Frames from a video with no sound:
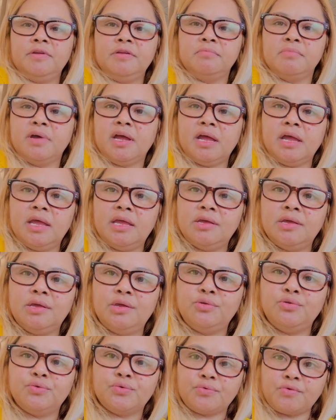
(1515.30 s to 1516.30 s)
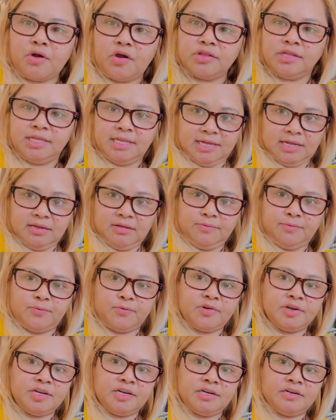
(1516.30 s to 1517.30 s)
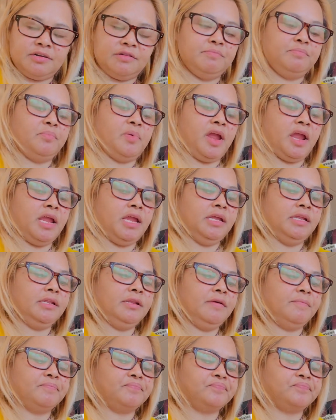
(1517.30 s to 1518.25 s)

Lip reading: my Neurontin for the nerve pain,